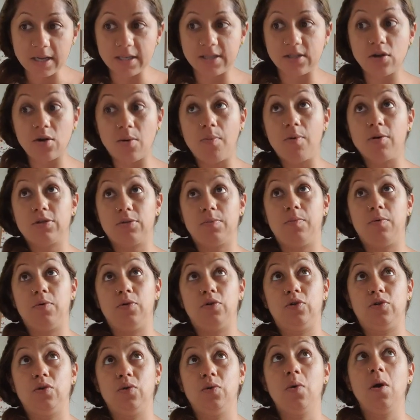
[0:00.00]
it's not possible
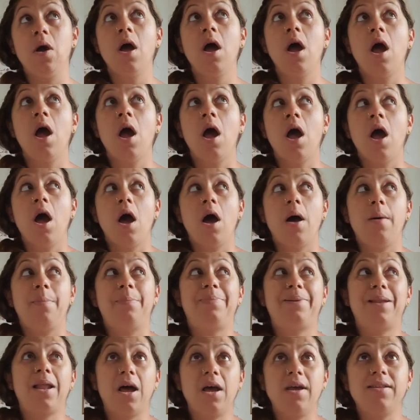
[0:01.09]
to
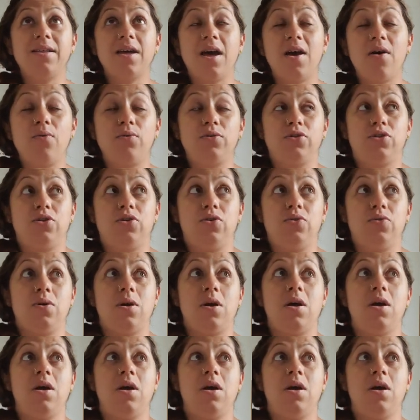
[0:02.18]
apply that or to,